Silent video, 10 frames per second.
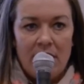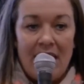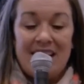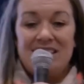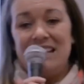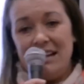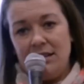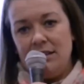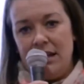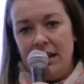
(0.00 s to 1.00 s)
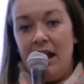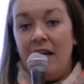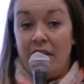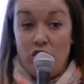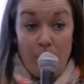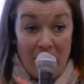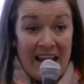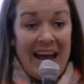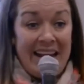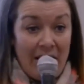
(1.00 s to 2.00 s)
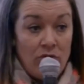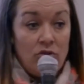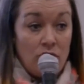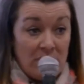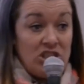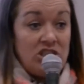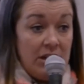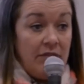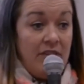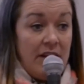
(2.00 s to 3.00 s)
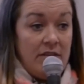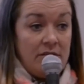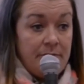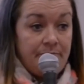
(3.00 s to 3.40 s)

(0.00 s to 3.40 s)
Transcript: And secondly, that you plan out your questioning phase.